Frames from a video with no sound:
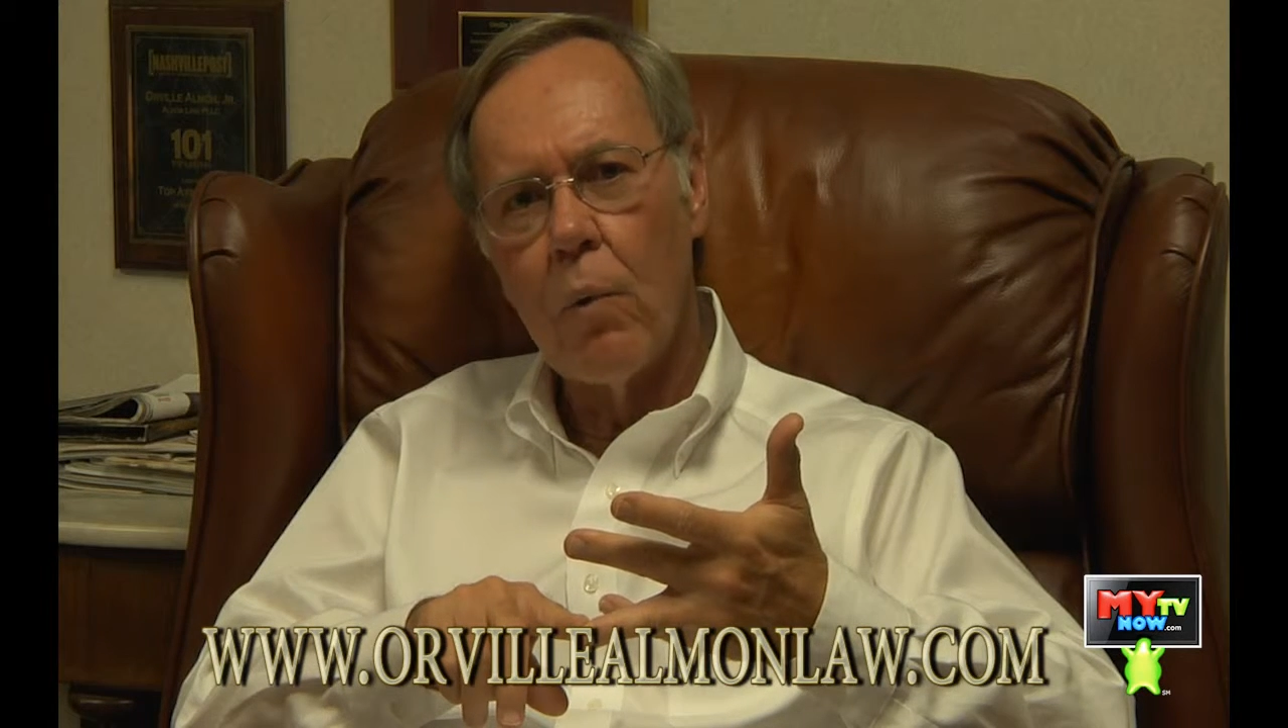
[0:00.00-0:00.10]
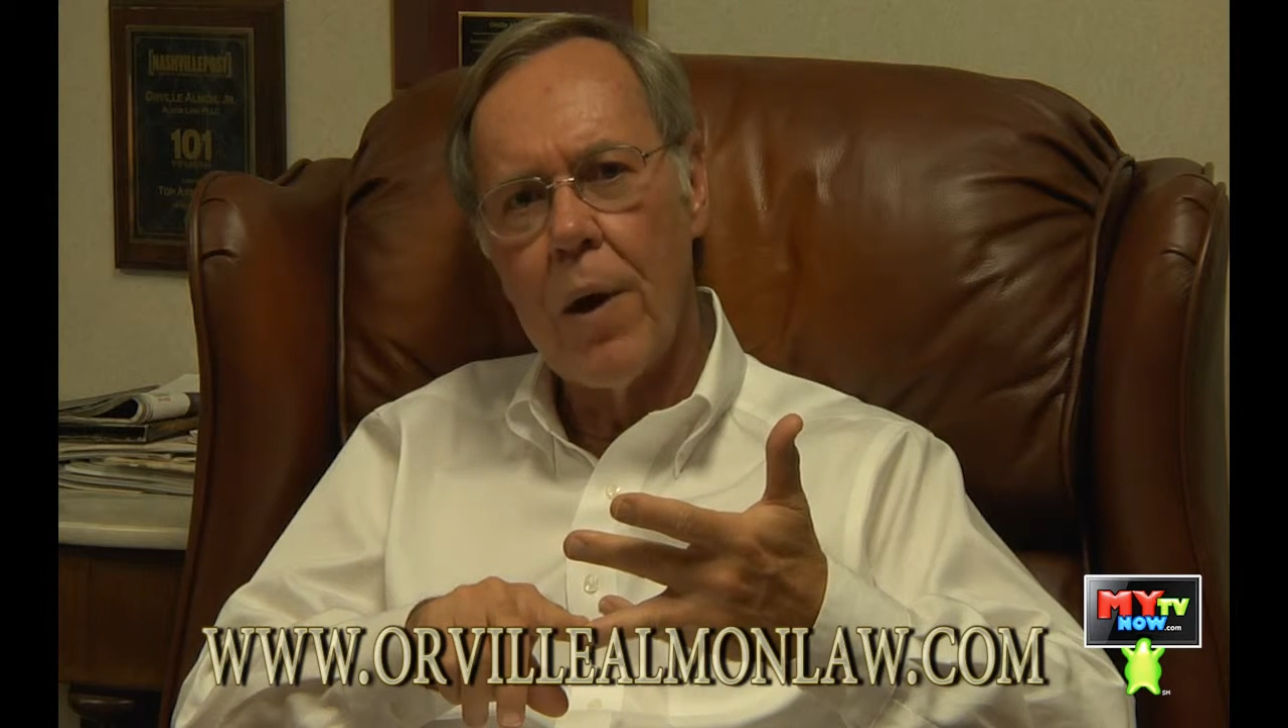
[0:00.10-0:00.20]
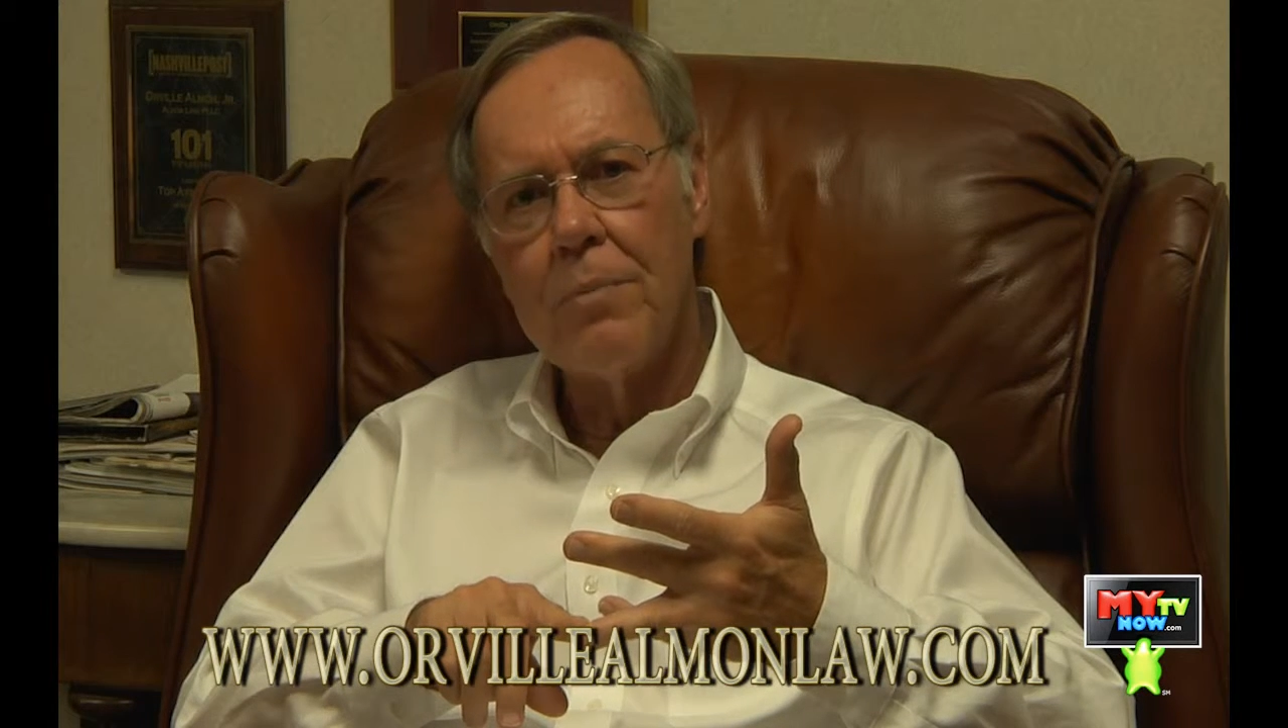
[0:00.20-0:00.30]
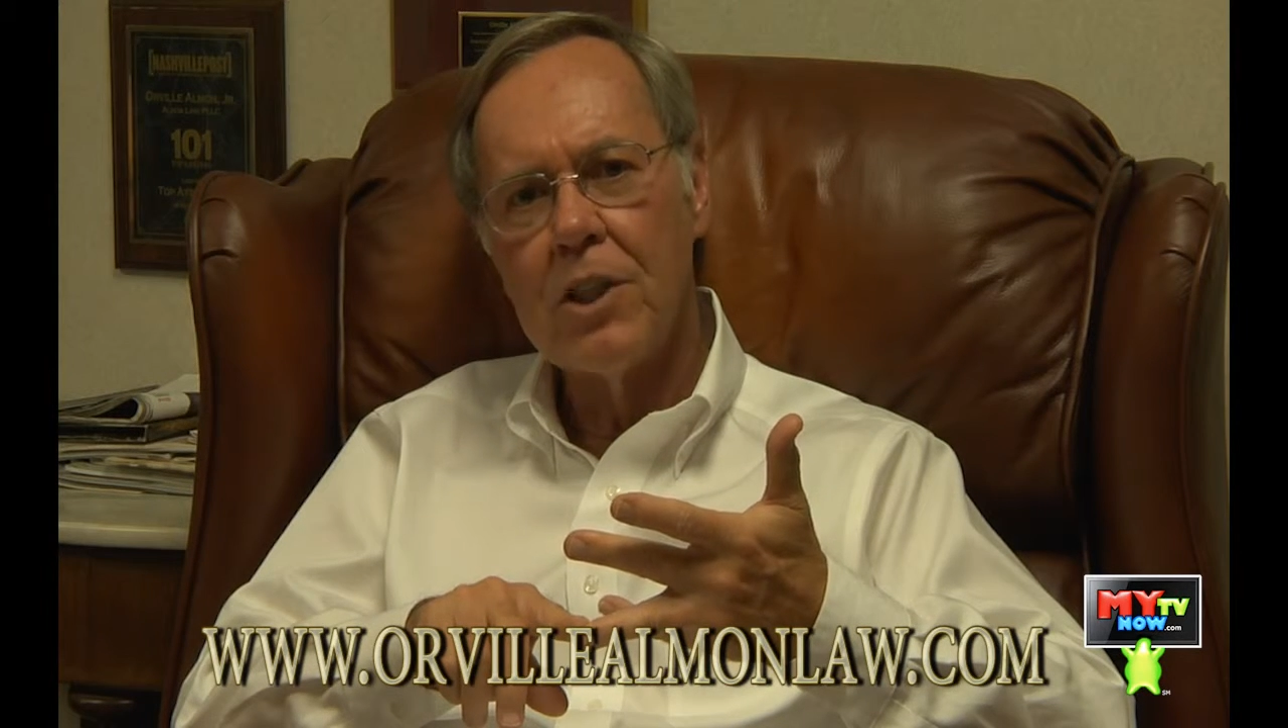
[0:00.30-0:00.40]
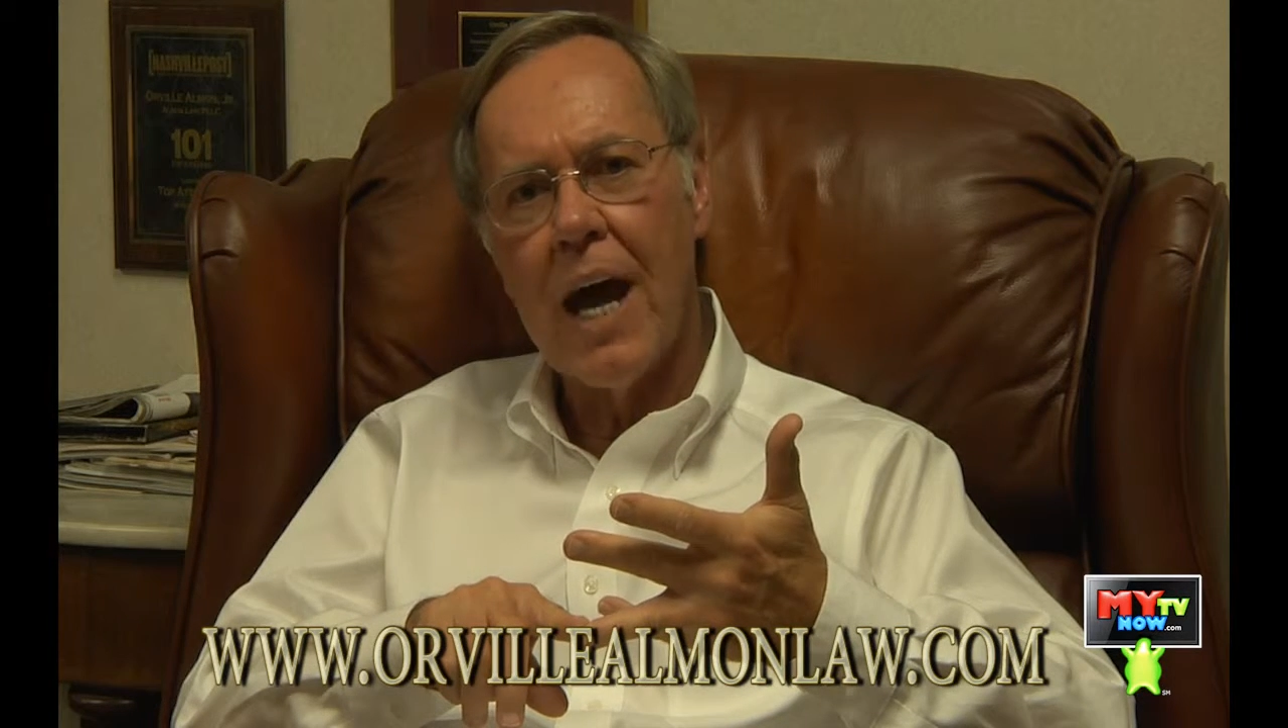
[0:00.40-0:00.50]

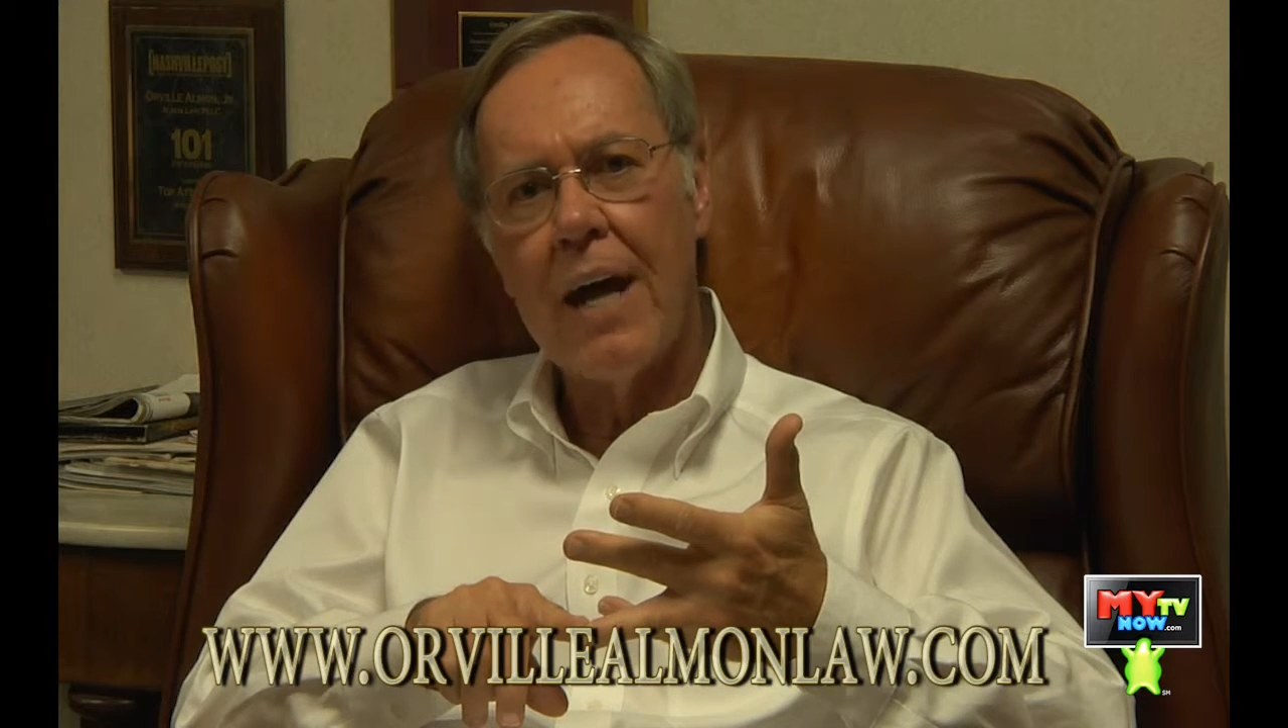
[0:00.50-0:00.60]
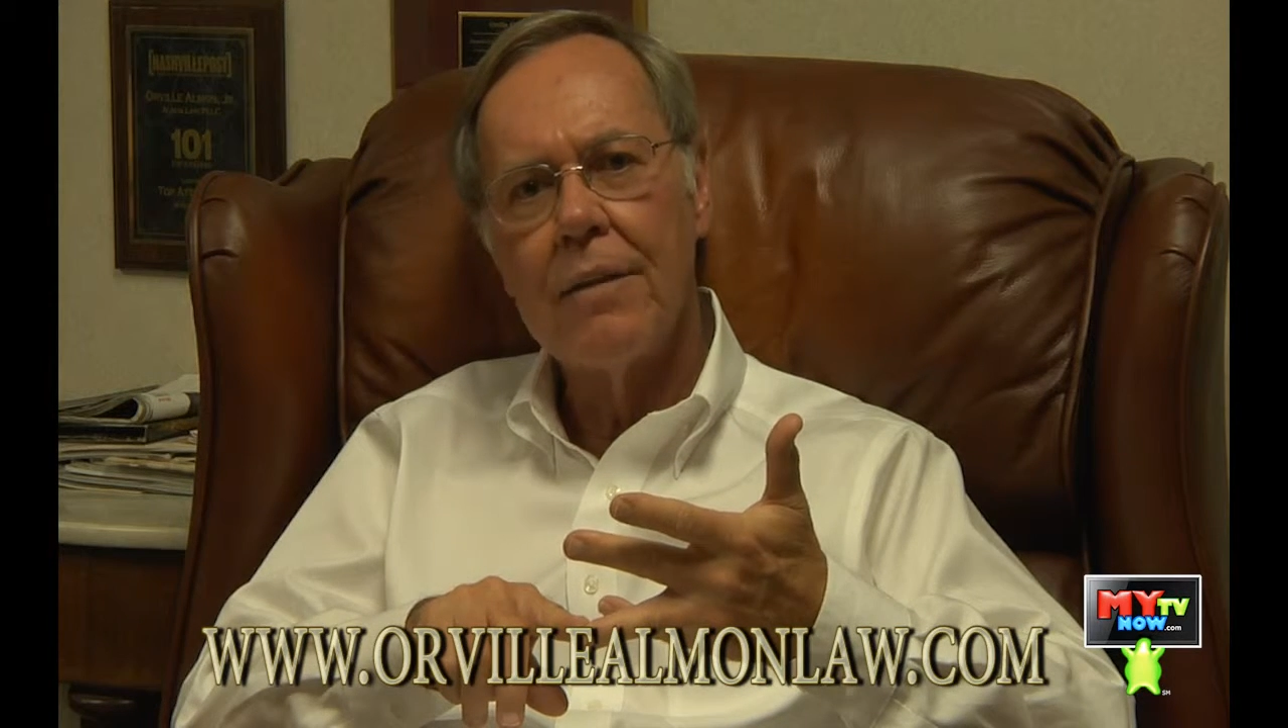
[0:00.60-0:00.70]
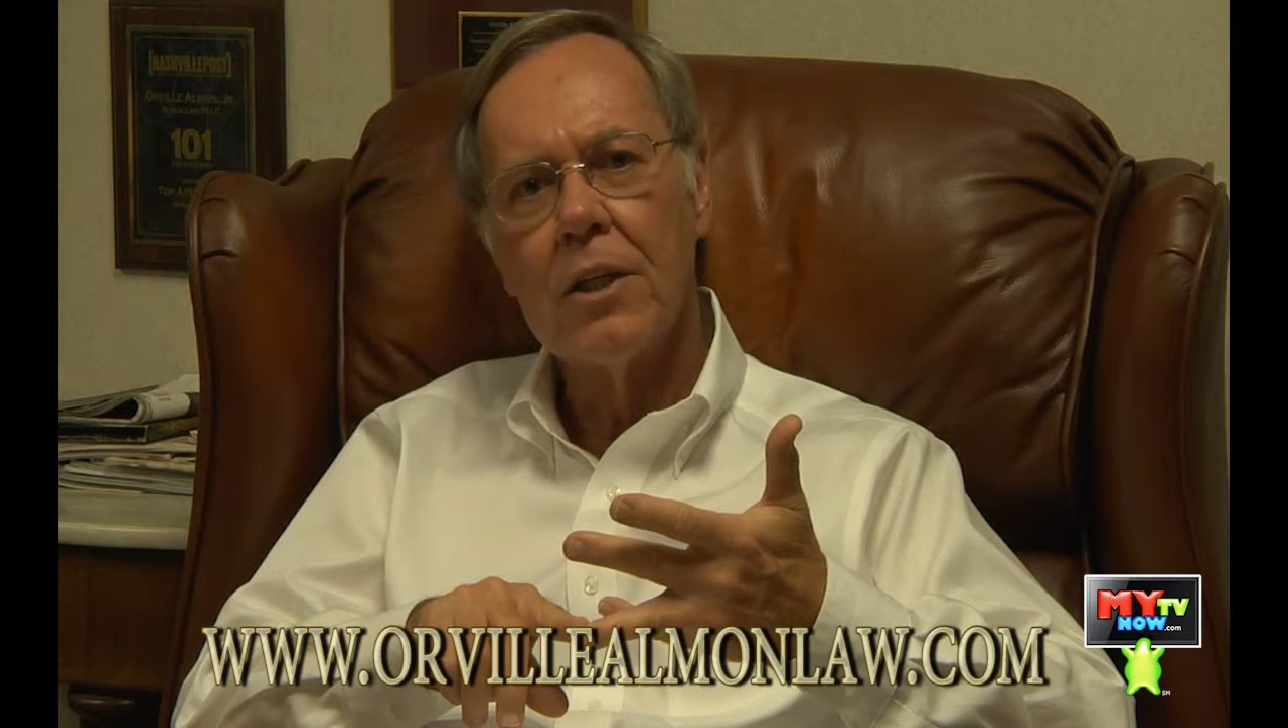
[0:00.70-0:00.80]
website,